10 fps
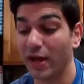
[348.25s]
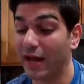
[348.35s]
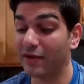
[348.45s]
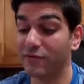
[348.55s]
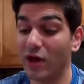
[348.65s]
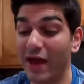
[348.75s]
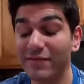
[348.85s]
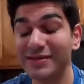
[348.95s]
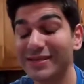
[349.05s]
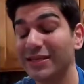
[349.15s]
And if you
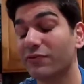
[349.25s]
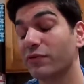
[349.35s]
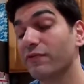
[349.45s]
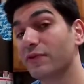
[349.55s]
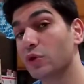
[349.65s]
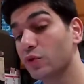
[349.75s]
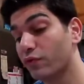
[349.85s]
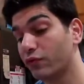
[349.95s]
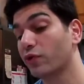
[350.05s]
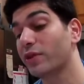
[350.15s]
haven't seen the review
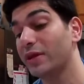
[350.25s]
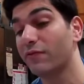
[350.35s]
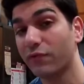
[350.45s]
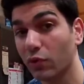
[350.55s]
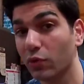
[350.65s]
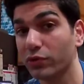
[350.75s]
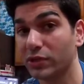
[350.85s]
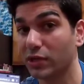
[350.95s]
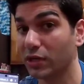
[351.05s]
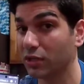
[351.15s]
for the
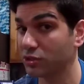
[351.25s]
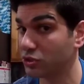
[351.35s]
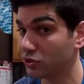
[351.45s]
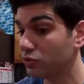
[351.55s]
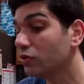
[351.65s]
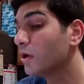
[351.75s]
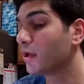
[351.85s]
Fold 2,